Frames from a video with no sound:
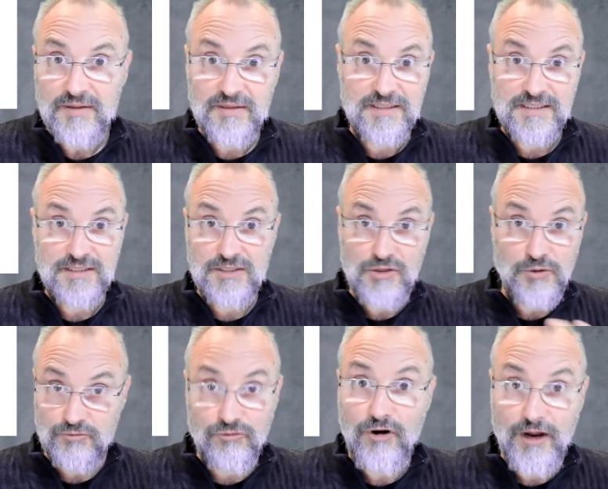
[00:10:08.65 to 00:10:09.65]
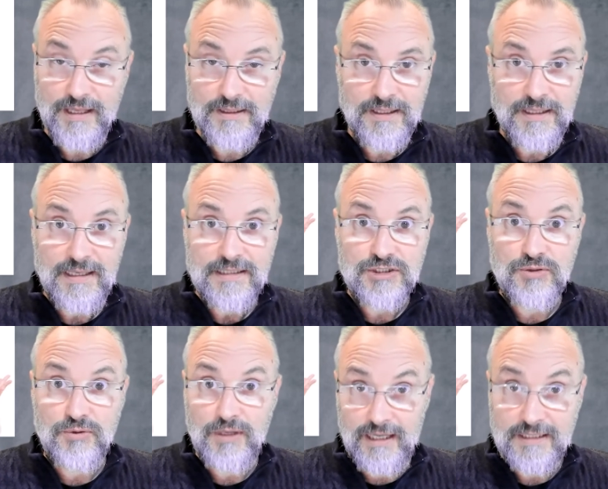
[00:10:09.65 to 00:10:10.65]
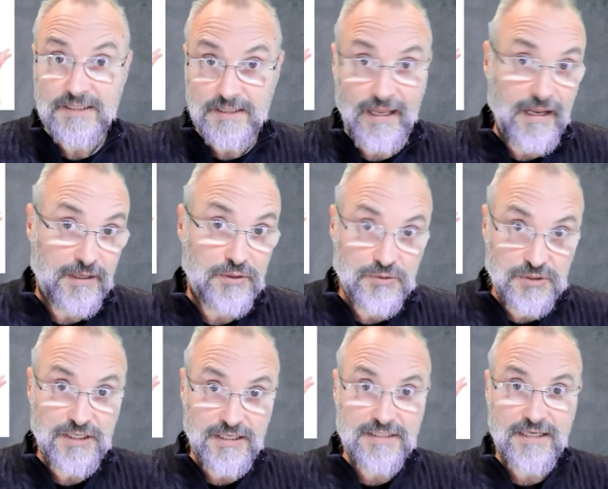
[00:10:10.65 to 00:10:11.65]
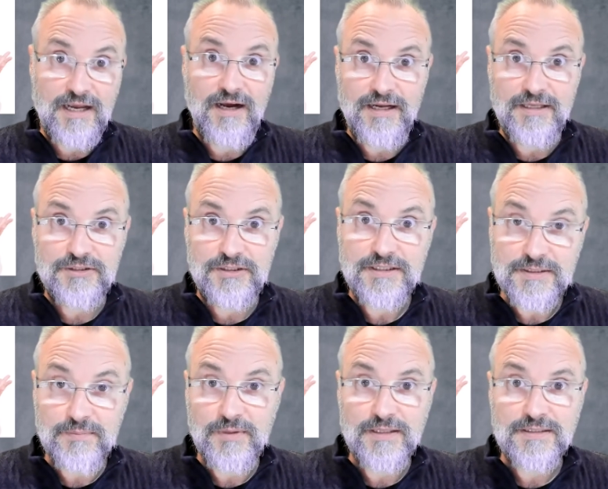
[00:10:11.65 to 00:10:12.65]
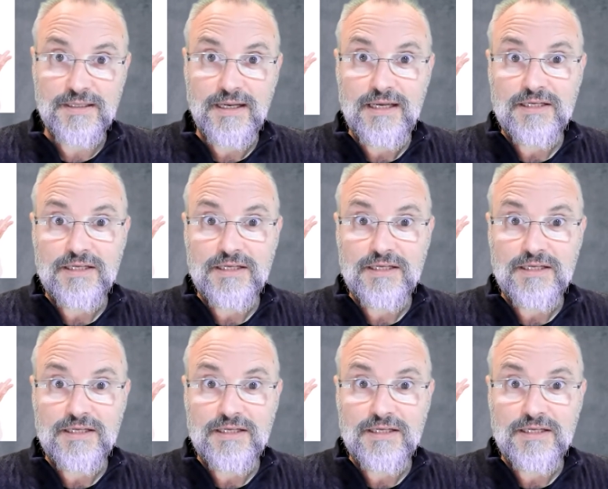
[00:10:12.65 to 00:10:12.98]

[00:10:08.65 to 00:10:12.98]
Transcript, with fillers: This is not right. So let's take her to see a psychiatrist. Yes.